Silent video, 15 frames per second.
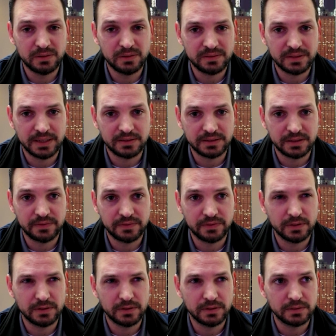and I was there
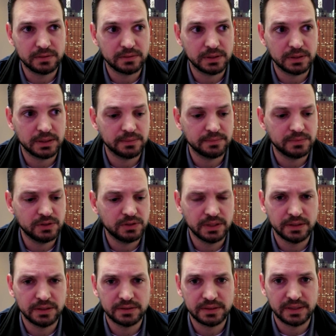for 2
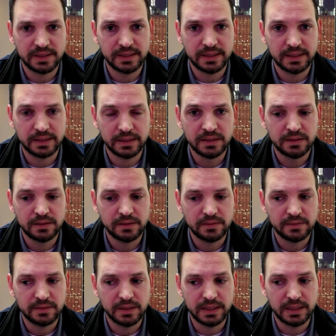years, I think, and
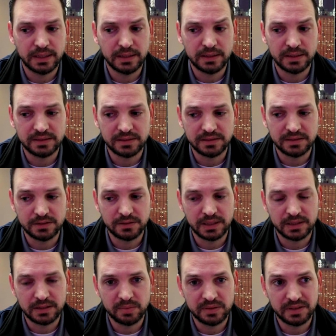a assistant
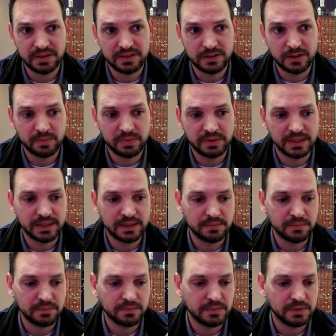director position open. They,
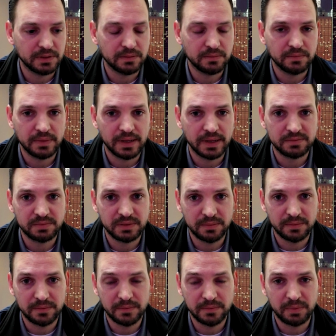asked me to
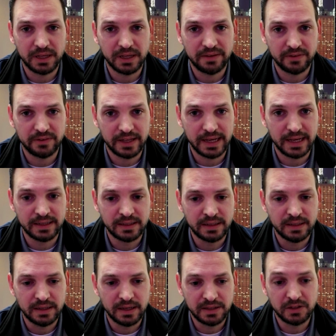apply for that.
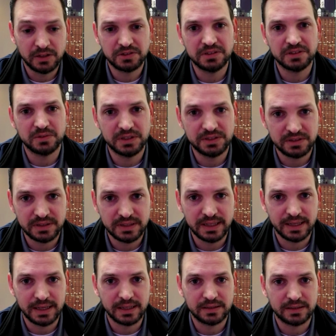And those are usually the ones you get.
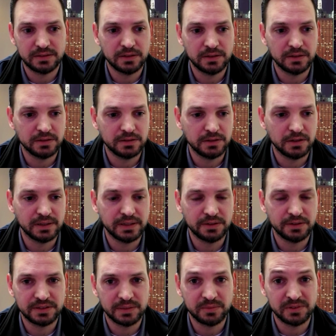Like your
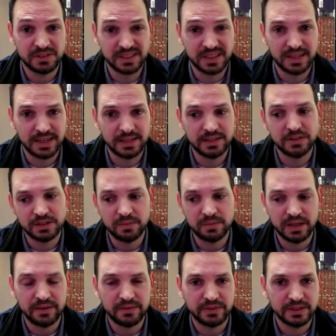leadership will say, "Hey, you should
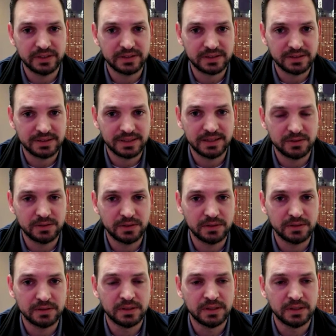apply for this," because they know you're
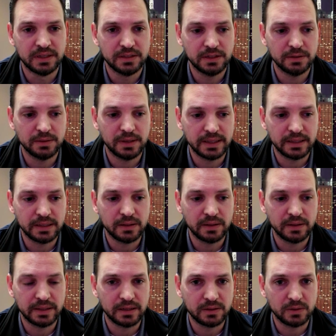ready to go. And
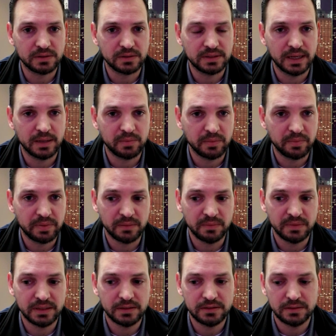then of course that propelled me
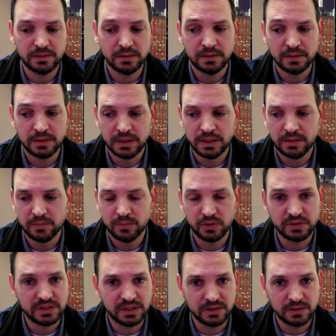into more
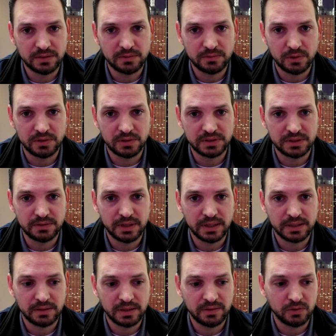senior roles and
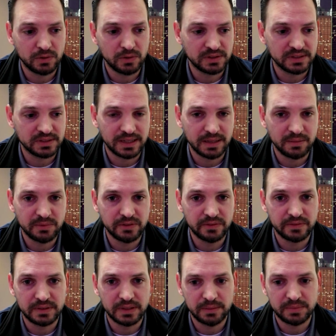director level roles as I moved
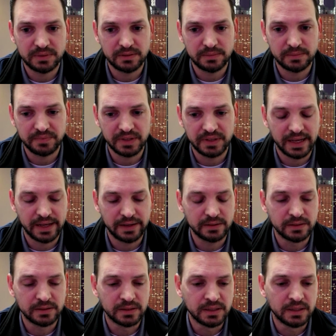up the ladder.
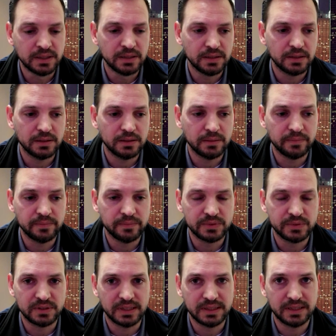So
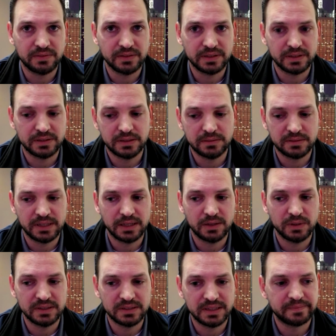yeah, definitely good takeaways there.